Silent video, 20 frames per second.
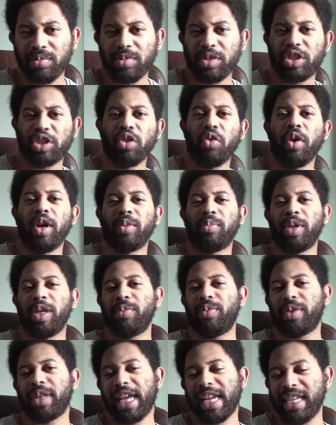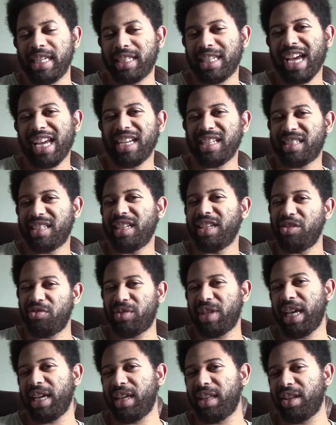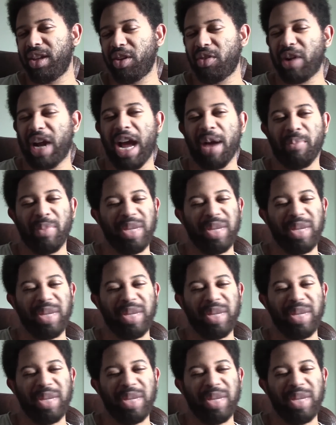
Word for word: showing people that he's kind of sick of taking their crap.